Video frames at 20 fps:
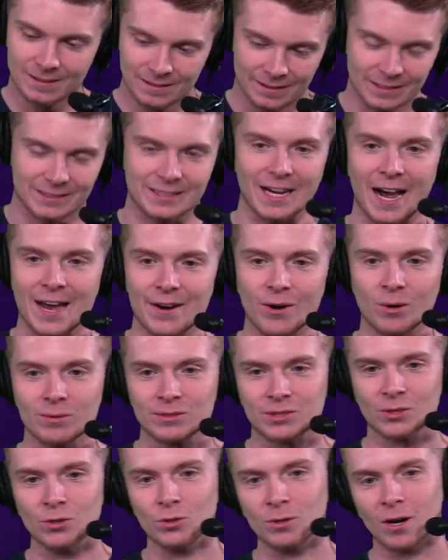This guy
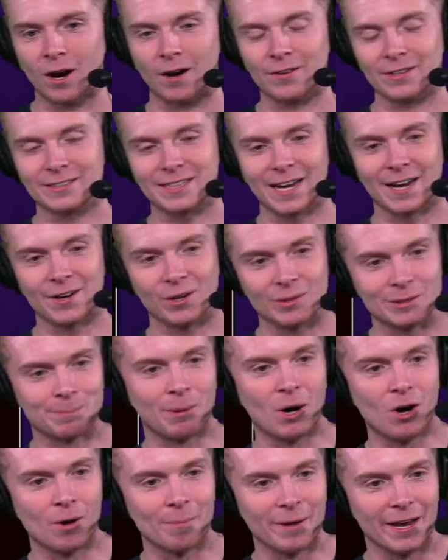knows who, or this guy knows
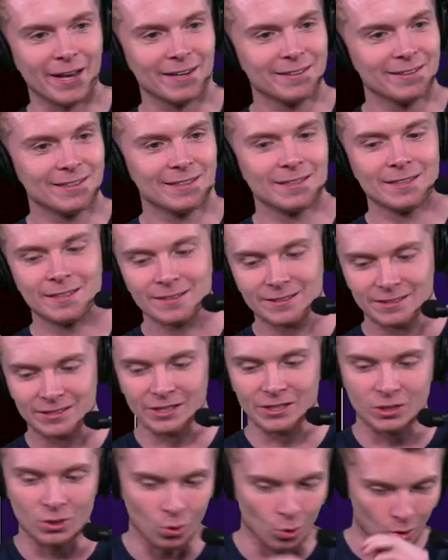ball, man.
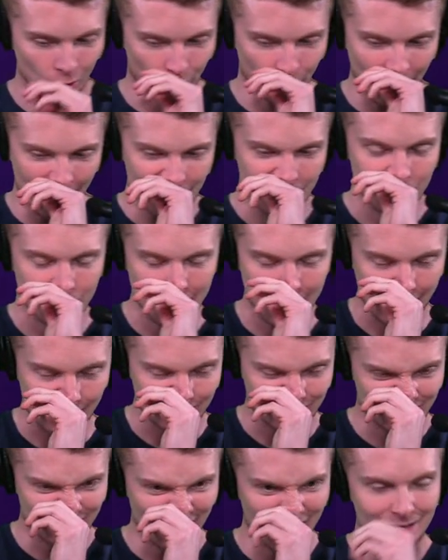Z Cool, thank you guys.
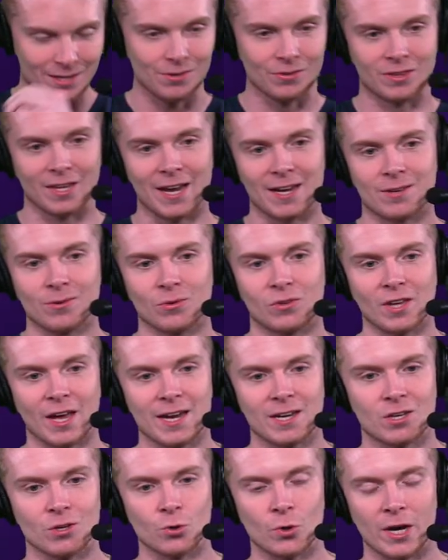Thank you, thank you,
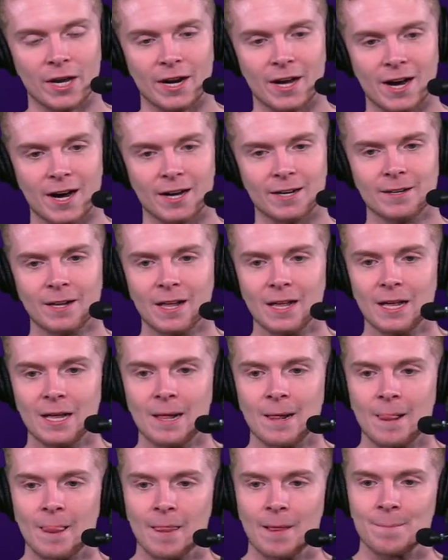thank you. And uh,
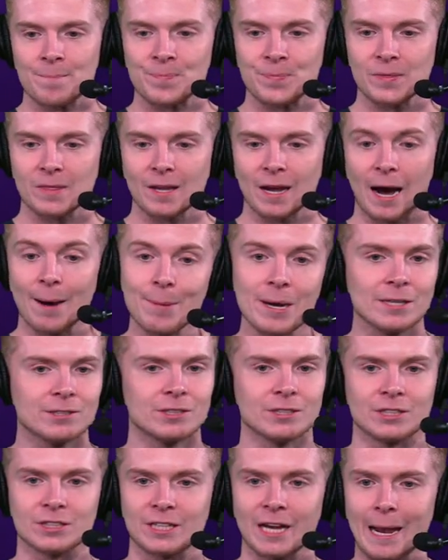I'm
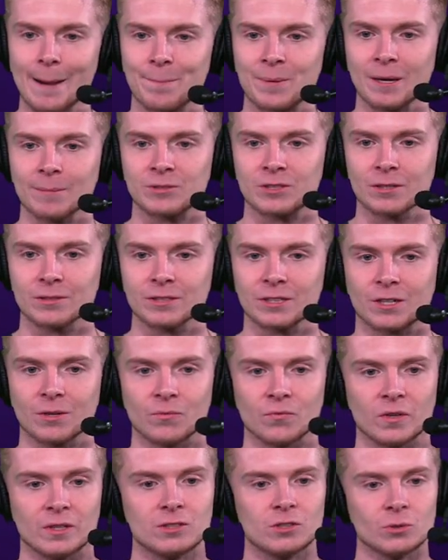honestly just happy I'm starting to
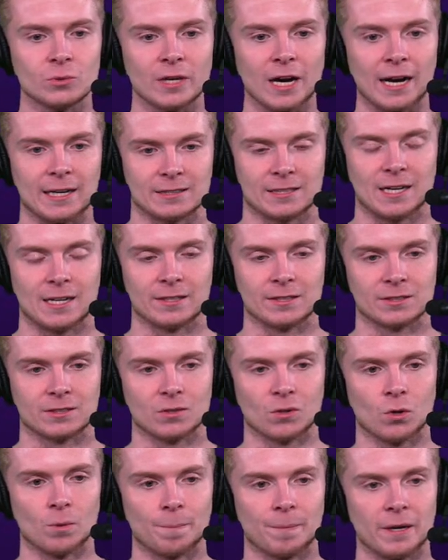convince you guys on this a
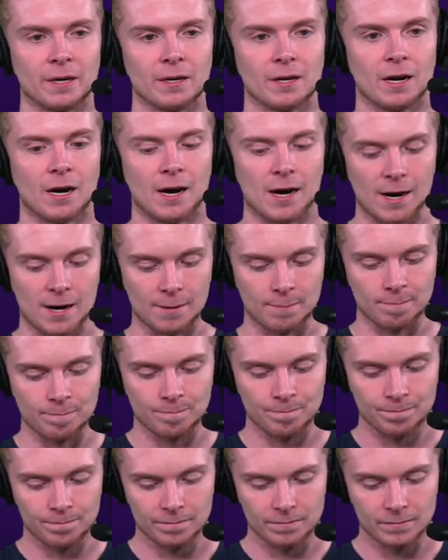little bit. Um,
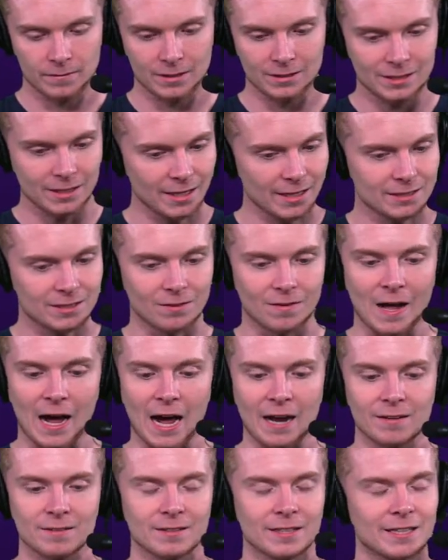because it is a
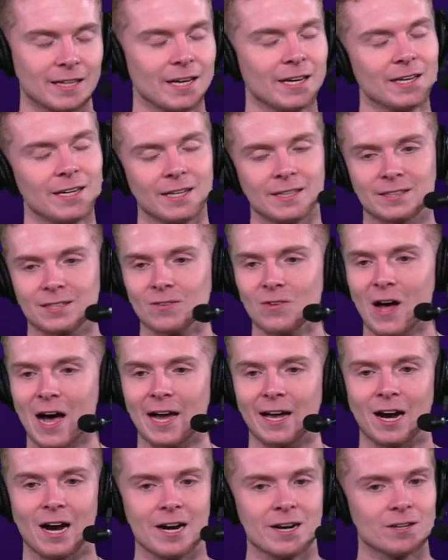lot. Like, it is a
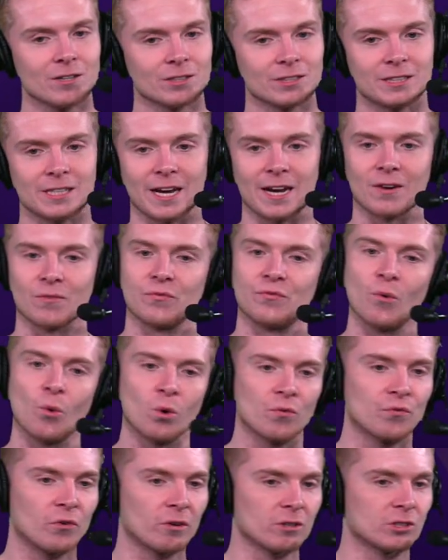lot. I understand.
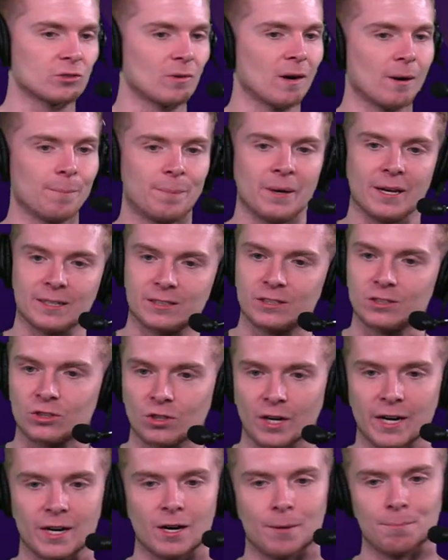Four first round picks to
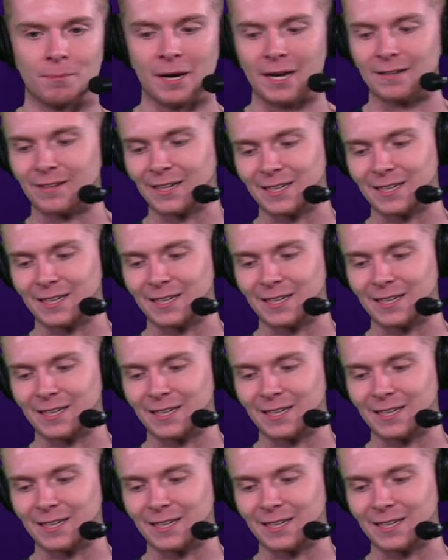trade up, man.